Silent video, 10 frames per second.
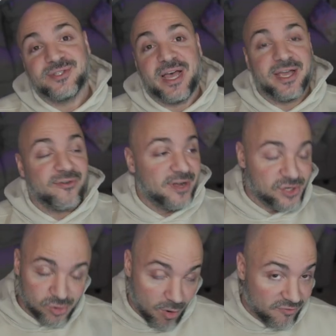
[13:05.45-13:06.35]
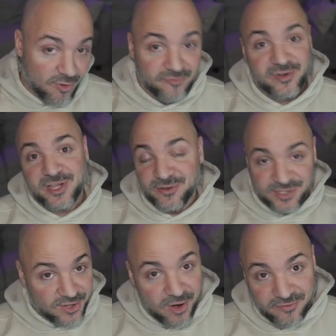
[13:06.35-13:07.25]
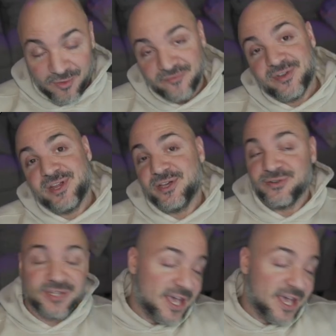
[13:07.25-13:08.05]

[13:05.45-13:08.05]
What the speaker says: I create short form videos, long form videos,